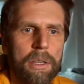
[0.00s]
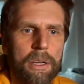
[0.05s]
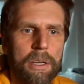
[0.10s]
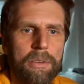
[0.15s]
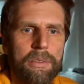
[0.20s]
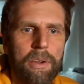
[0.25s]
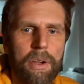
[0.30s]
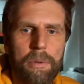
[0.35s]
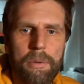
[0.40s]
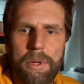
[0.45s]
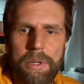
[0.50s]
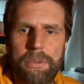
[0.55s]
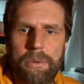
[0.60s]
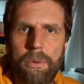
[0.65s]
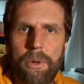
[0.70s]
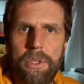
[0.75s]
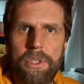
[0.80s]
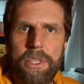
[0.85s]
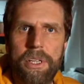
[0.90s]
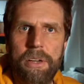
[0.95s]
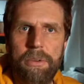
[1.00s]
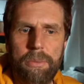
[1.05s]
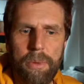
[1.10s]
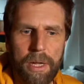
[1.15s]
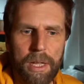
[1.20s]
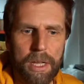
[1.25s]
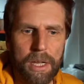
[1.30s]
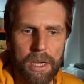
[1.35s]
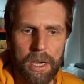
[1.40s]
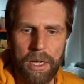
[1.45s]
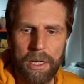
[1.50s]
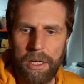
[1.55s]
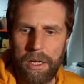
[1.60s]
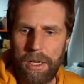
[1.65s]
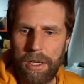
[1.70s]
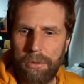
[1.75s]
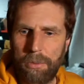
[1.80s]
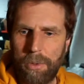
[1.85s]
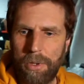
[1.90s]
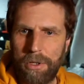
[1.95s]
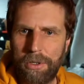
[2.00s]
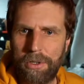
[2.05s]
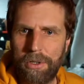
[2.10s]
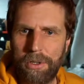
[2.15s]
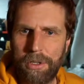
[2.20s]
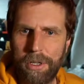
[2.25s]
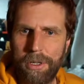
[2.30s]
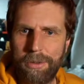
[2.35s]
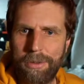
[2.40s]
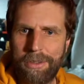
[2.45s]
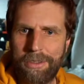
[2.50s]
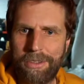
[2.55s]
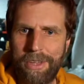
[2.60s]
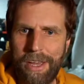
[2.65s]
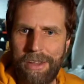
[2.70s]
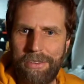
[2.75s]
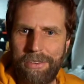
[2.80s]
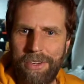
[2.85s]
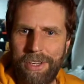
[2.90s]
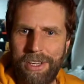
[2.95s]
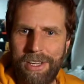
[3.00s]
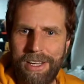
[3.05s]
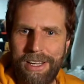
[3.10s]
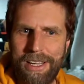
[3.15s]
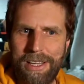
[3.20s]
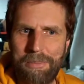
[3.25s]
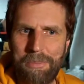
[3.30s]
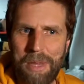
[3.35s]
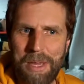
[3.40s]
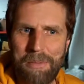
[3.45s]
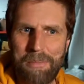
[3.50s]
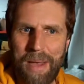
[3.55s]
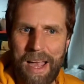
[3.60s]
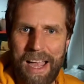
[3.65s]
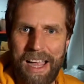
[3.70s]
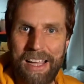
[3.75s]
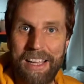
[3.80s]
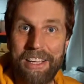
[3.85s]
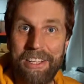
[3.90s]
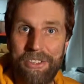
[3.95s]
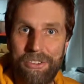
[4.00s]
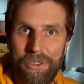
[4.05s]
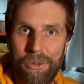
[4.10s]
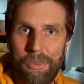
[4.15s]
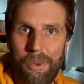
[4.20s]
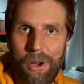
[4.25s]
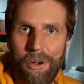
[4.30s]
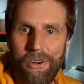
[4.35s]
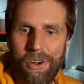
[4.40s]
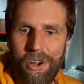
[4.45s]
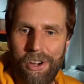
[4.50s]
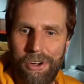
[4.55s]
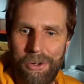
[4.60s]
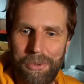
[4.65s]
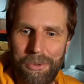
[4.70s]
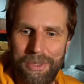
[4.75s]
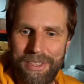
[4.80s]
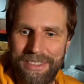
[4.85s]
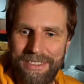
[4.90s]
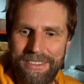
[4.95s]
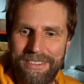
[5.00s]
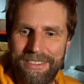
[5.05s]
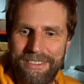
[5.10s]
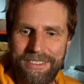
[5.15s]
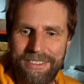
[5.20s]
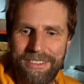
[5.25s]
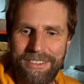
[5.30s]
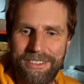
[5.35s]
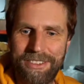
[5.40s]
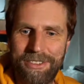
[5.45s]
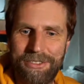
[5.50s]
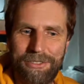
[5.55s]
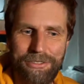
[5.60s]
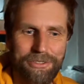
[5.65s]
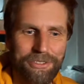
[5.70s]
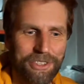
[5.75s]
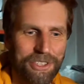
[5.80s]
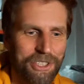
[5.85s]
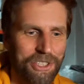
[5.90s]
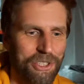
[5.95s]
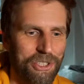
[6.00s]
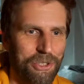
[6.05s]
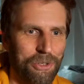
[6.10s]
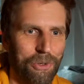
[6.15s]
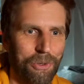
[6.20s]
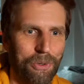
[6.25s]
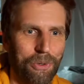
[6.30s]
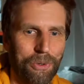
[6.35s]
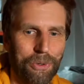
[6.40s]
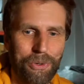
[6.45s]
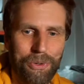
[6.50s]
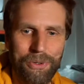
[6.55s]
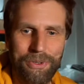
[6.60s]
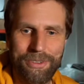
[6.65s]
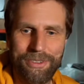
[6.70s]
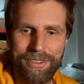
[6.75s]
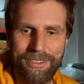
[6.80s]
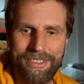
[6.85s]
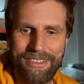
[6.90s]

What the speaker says: Thank you very much for watching, everybody, and I will definitely be back tomorrow for sure.